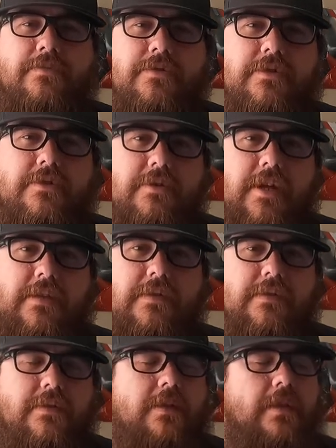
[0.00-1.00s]
Sportster
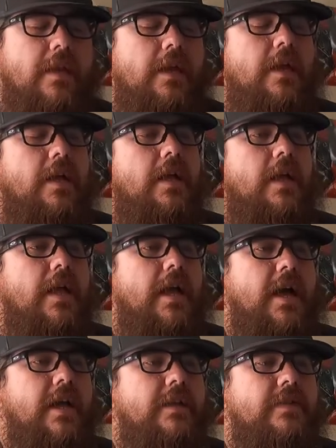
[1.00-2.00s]
S.
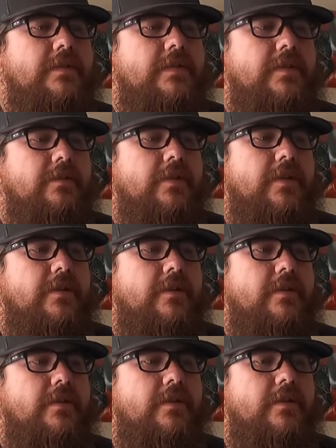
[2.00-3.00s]
I consider it
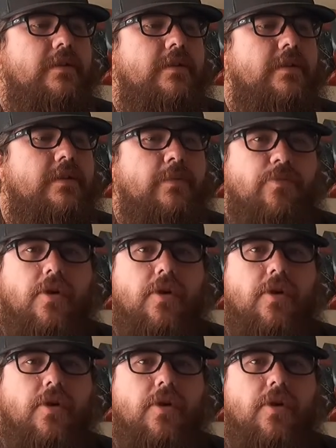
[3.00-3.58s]
the